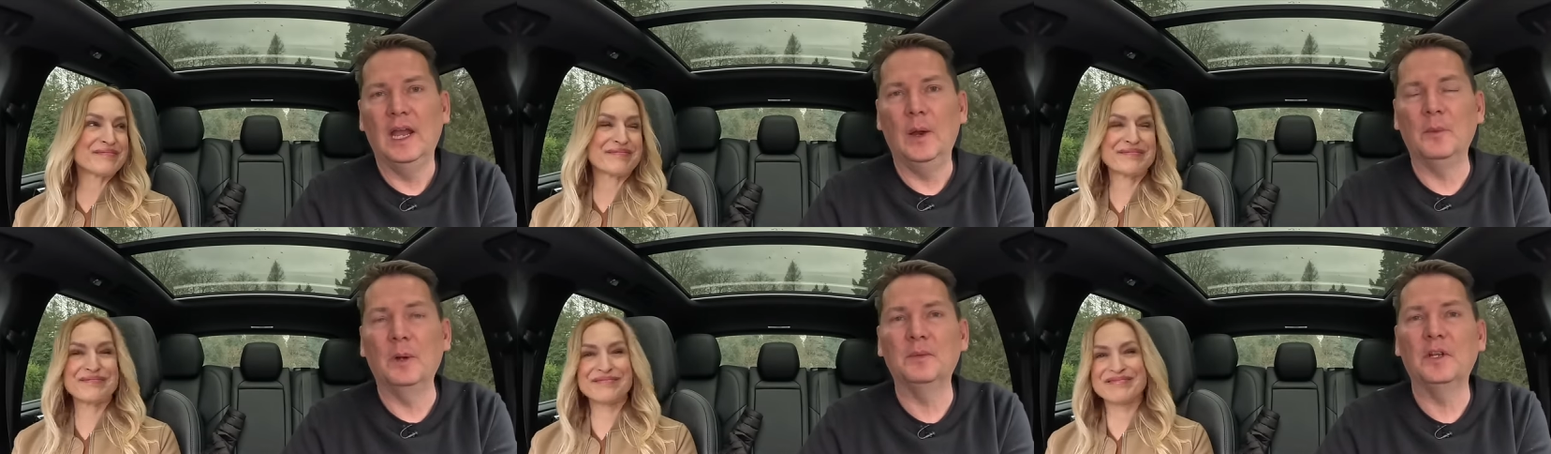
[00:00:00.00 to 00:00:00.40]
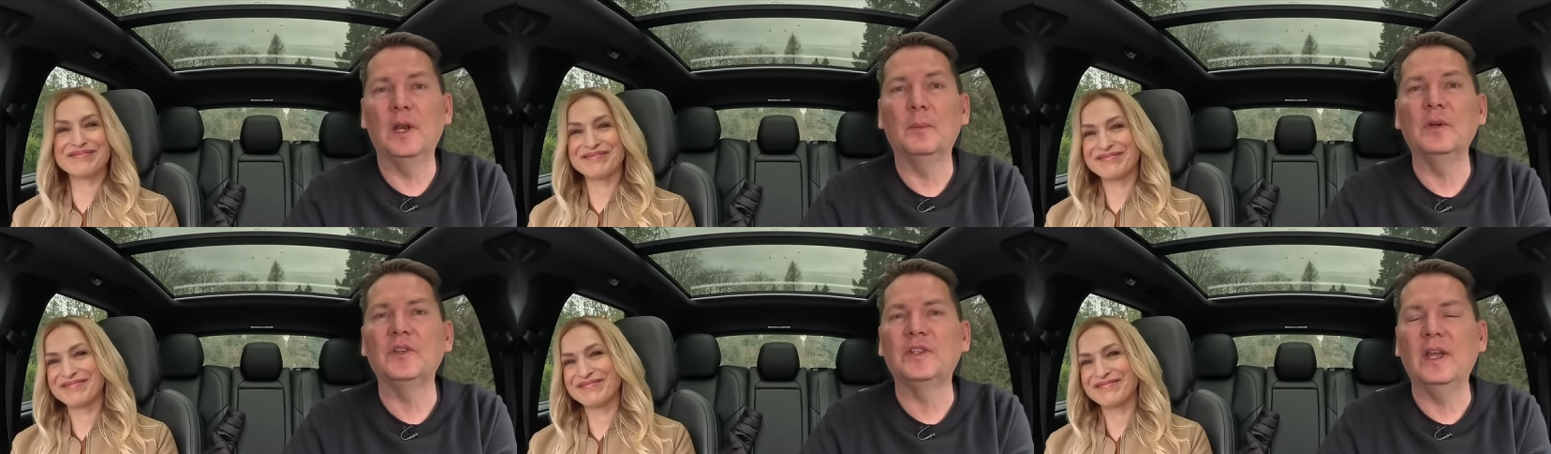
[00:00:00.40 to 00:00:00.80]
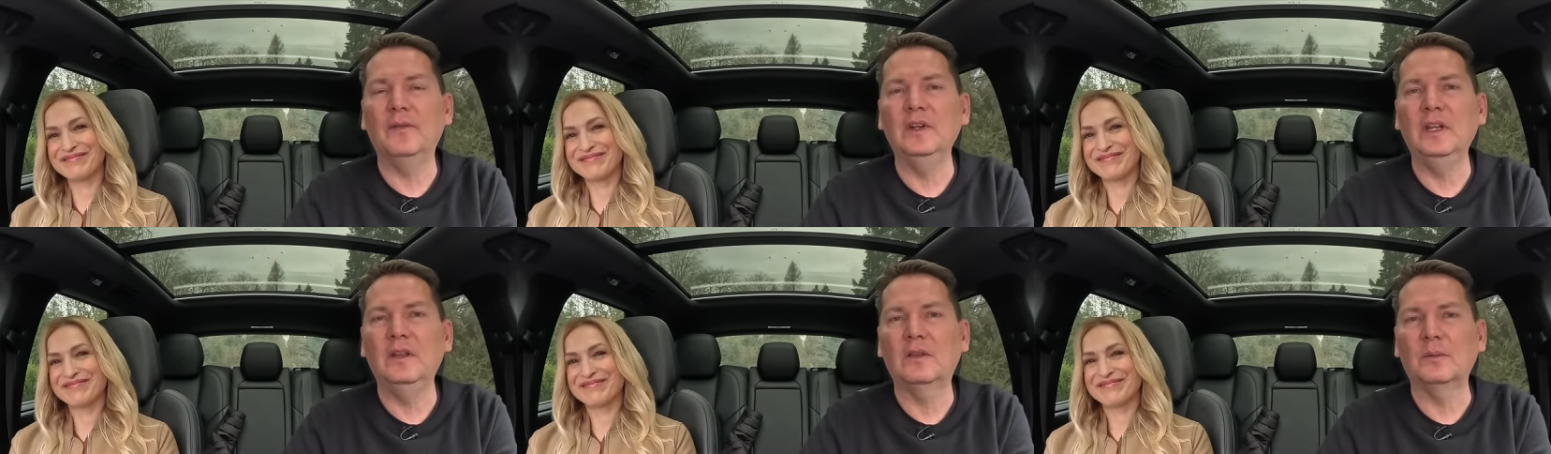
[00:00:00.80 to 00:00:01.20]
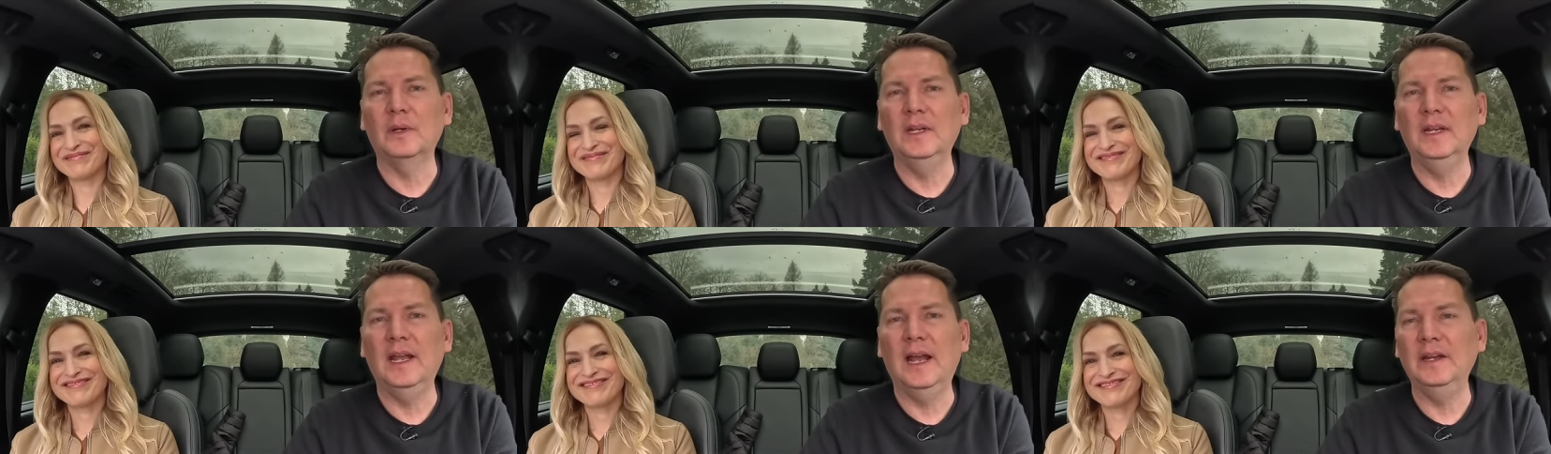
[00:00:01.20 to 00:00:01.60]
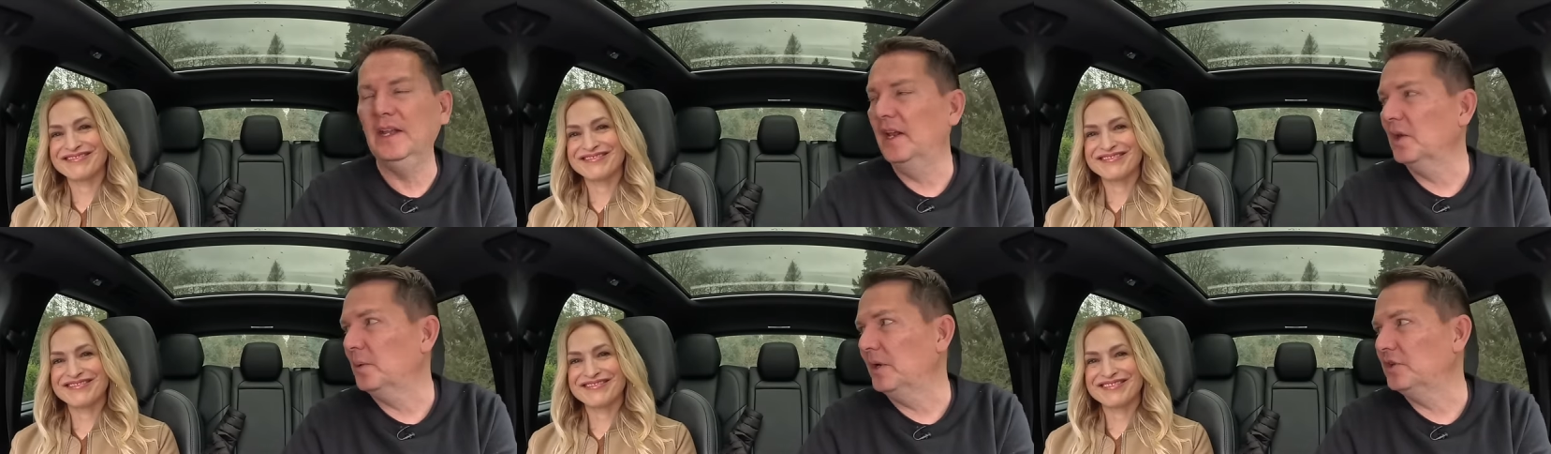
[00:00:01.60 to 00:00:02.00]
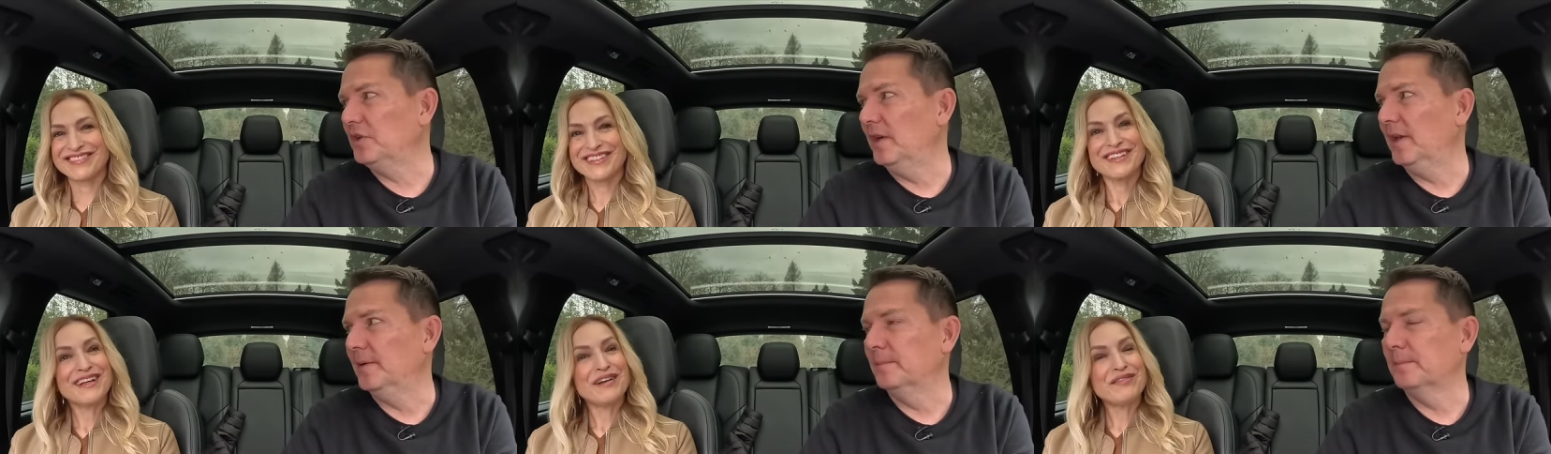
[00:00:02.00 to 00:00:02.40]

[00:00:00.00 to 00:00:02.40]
Speaker 1: And we're up mm-hmm. to number 73. How do you get a question in?